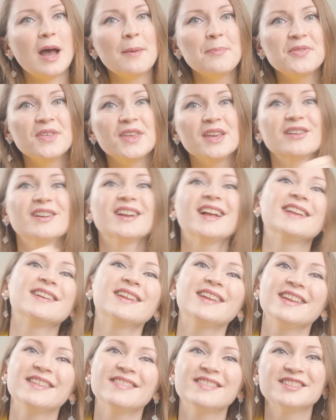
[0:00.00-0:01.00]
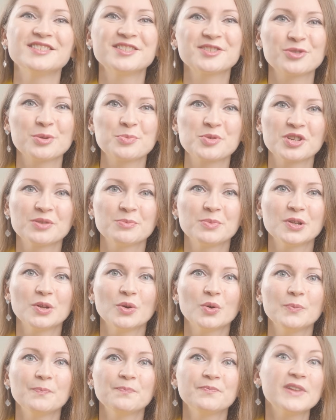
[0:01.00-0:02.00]
up there and in the description
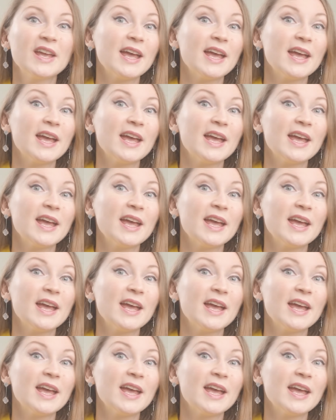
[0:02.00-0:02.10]
below.